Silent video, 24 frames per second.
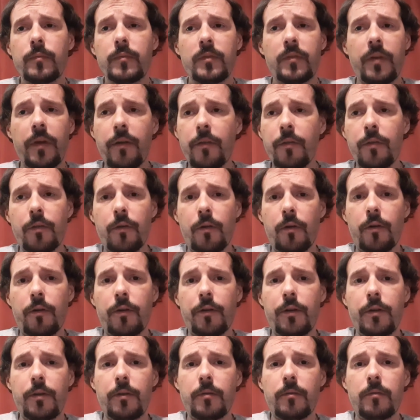
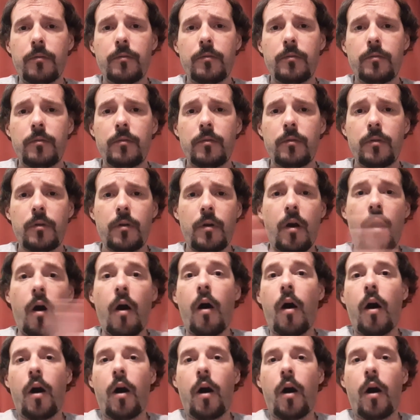10:30 on,